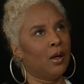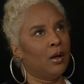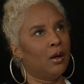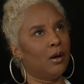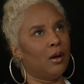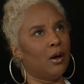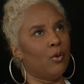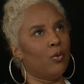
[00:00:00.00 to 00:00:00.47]

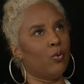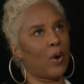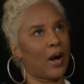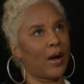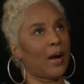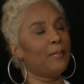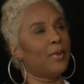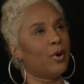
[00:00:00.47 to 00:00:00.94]

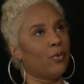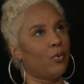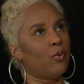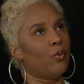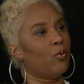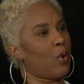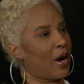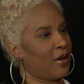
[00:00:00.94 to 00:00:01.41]
a
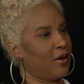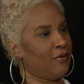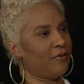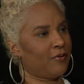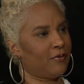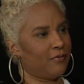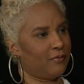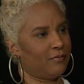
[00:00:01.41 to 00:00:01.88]
wife
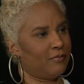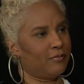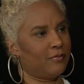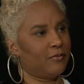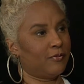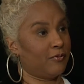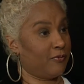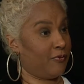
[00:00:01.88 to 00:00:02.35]

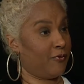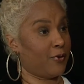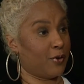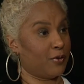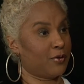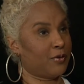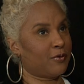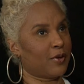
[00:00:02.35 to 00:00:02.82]

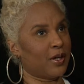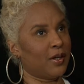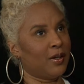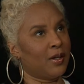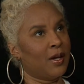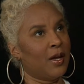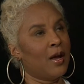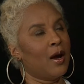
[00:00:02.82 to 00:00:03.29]
first, right?
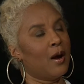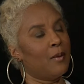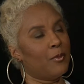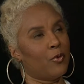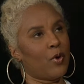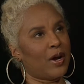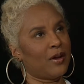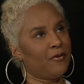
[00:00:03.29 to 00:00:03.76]
I'm a
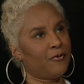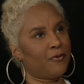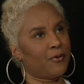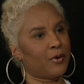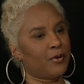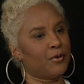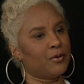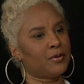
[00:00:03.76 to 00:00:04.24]
wife
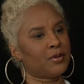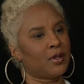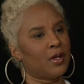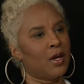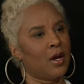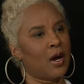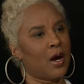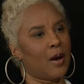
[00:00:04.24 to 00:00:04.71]
first.
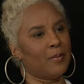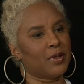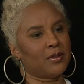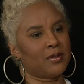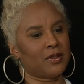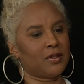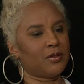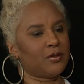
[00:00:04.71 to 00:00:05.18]
I'm a
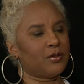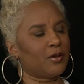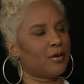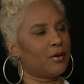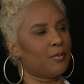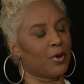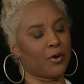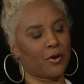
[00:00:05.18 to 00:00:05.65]
sister.
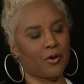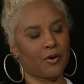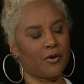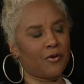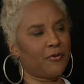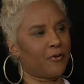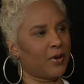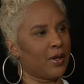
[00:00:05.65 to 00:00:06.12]
I'm a
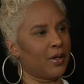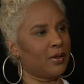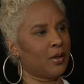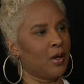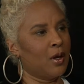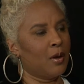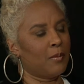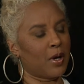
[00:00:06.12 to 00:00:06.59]
girlfriend.
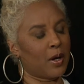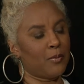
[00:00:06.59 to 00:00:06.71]
But I'm